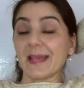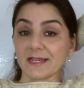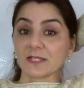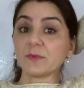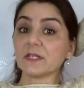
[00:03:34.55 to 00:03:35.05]

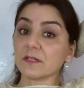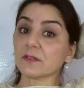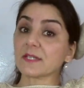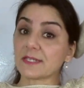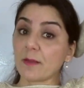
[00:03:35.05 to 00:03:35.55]
as we did
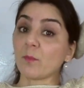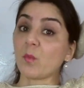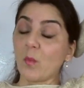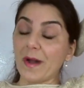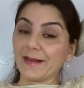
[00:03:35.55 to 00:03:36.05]
on
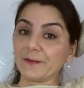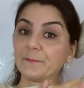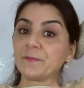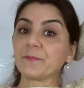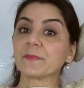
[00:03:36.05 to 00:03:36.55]
step one,
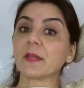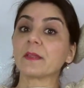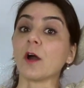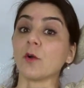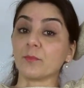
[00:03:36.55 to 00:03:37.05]

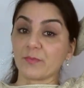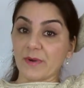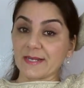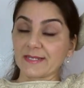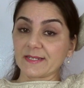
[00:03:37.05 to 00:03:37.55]
our
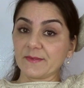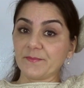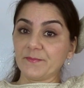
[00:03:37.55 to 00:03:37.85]
breast.